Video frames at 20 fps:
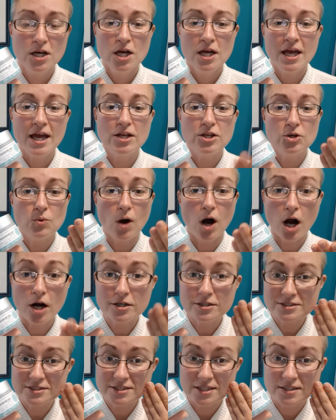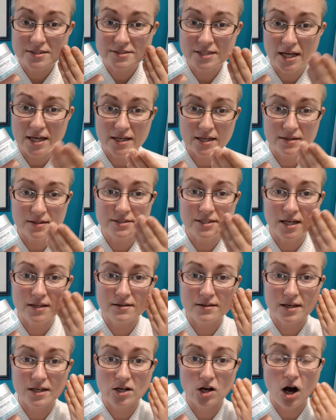and you aren't taking the dead
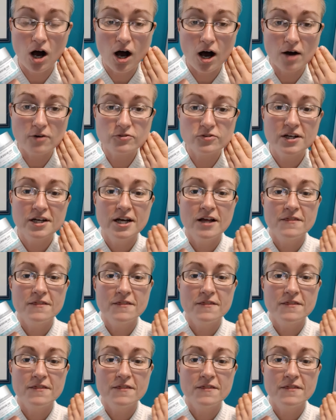skin off,